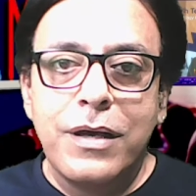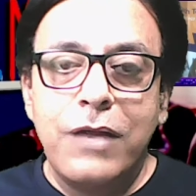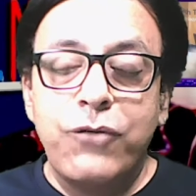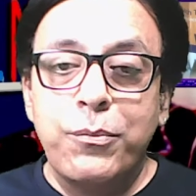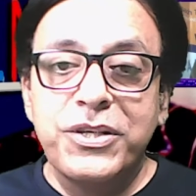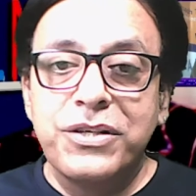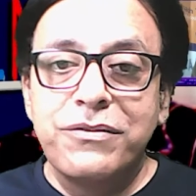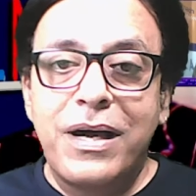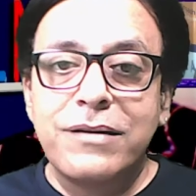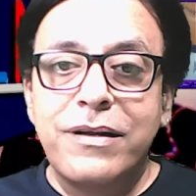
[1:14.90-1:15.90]
information
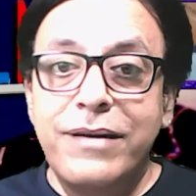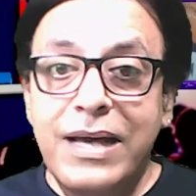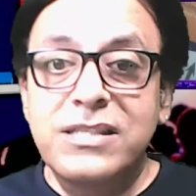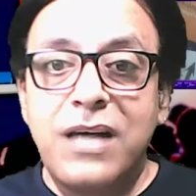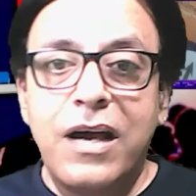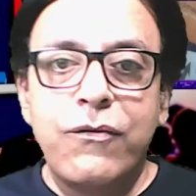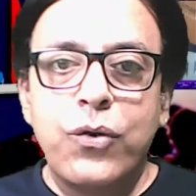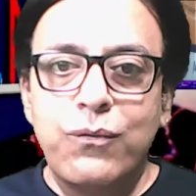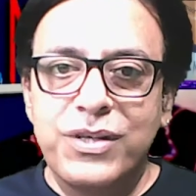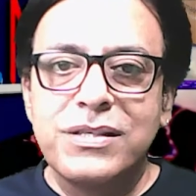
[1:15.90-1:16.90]
that the next
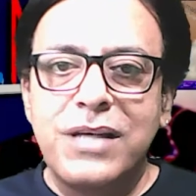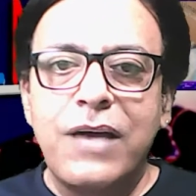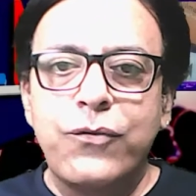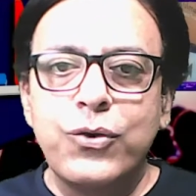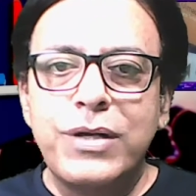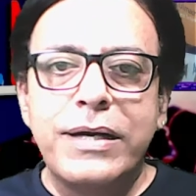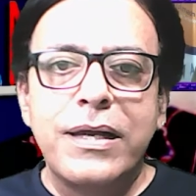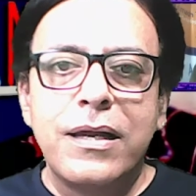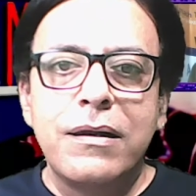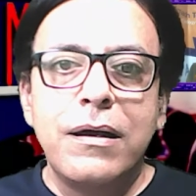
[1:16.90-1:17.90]
iPhone, which is iPhone
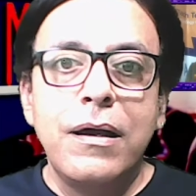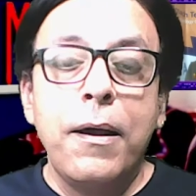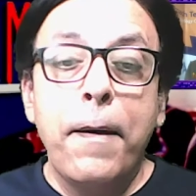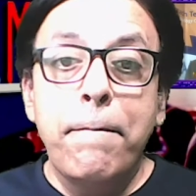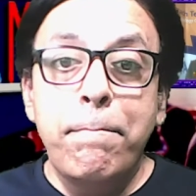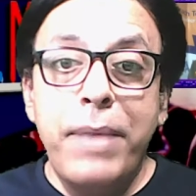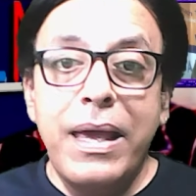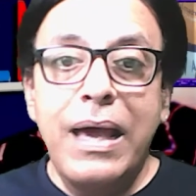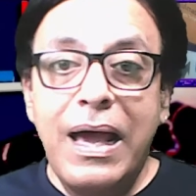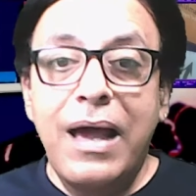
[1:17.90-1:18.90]
13,
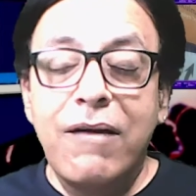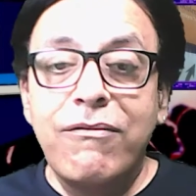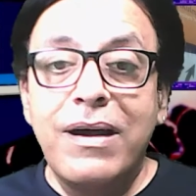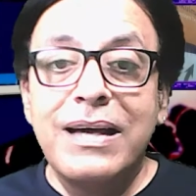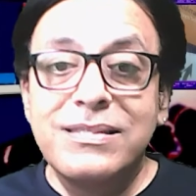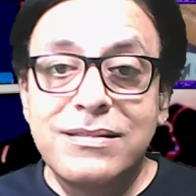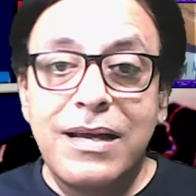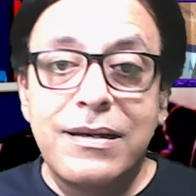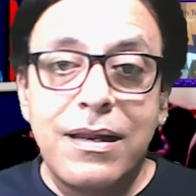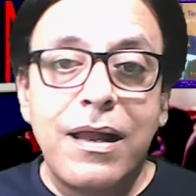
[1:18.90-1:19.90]
may have a
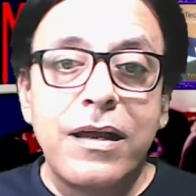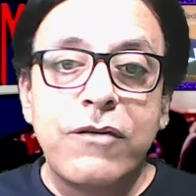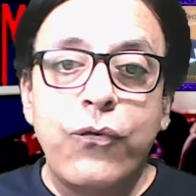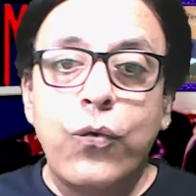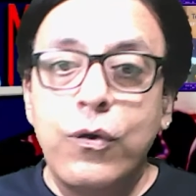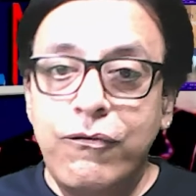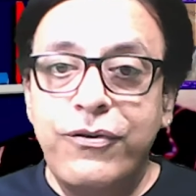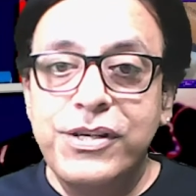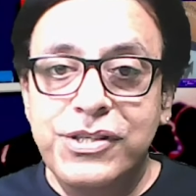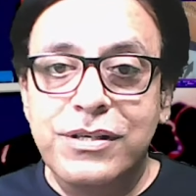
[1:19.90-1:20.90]
satellite phone
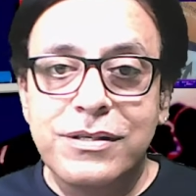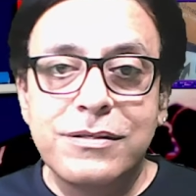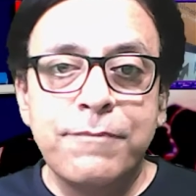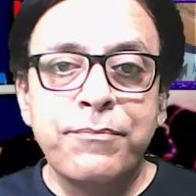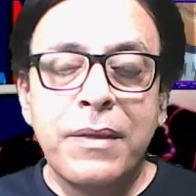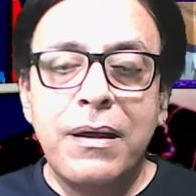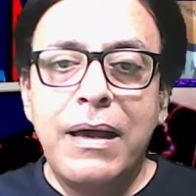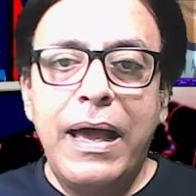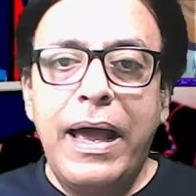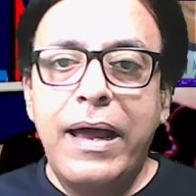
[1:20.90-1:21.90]
features.
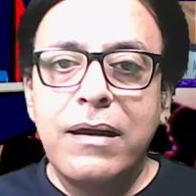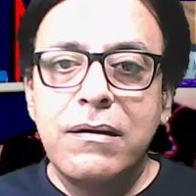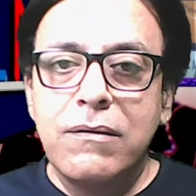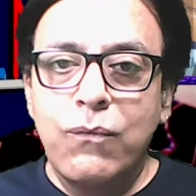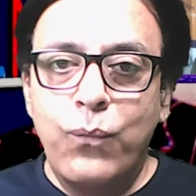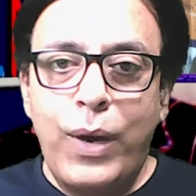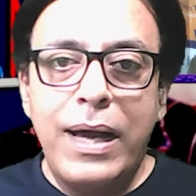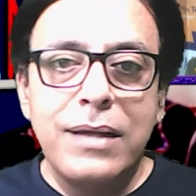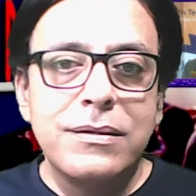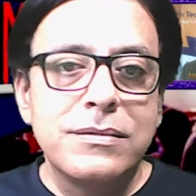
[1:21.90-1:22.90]
And
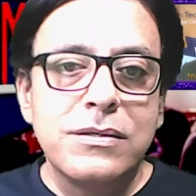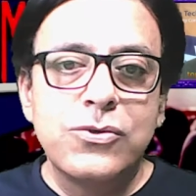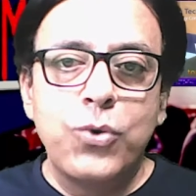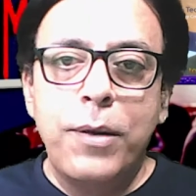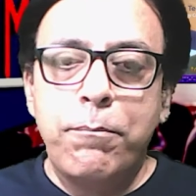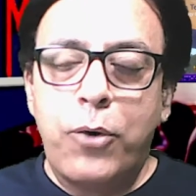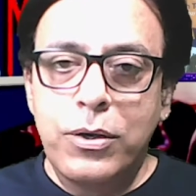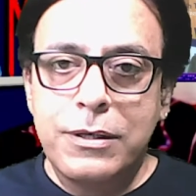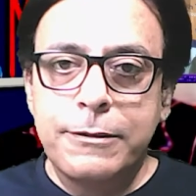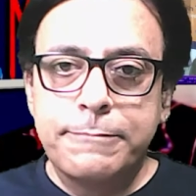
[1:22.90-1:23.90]
why this is so
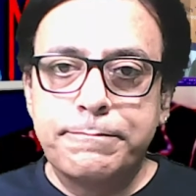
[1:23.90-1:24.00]
important?